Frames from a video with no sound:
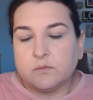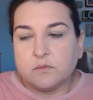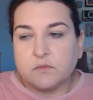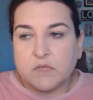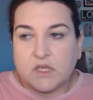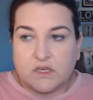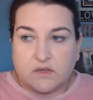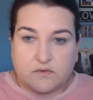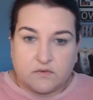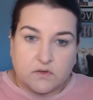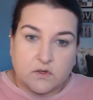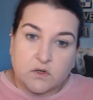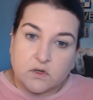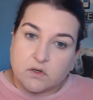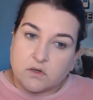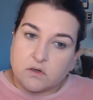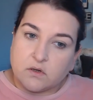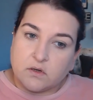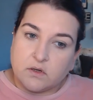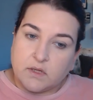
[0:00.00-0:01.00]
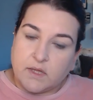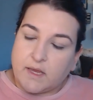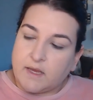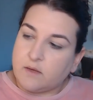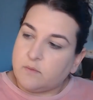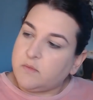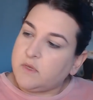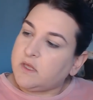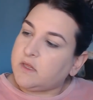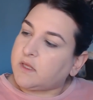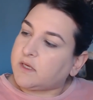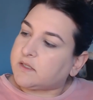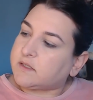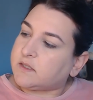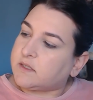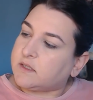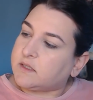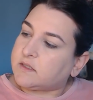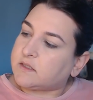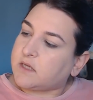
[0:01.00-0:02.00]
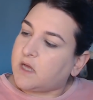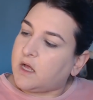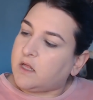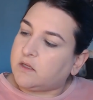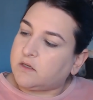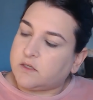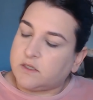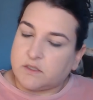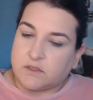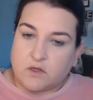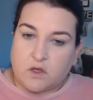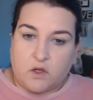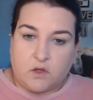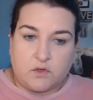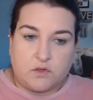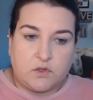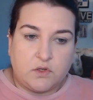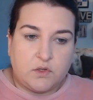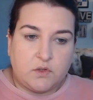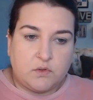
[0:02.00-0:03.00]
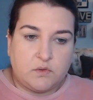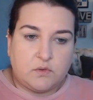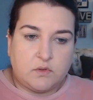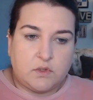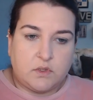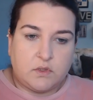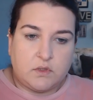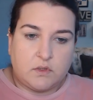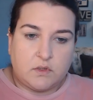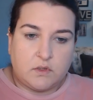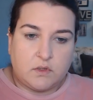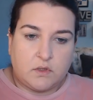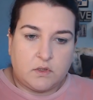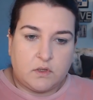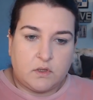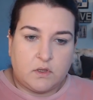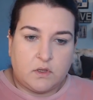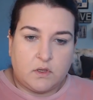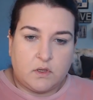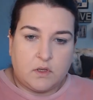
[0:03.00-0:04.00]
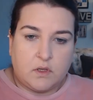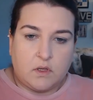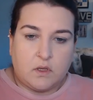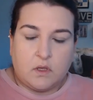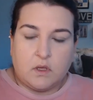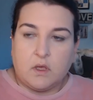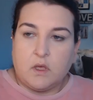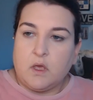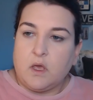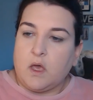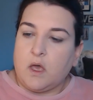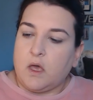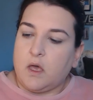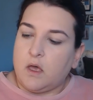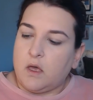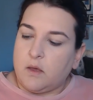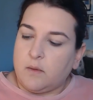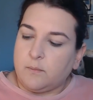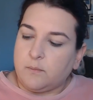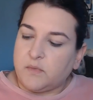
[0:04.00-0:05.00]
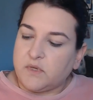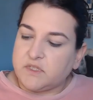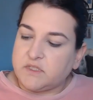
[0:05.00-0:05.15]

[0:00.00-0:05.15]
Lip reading: If you're like me, like, so this color is called Nude, but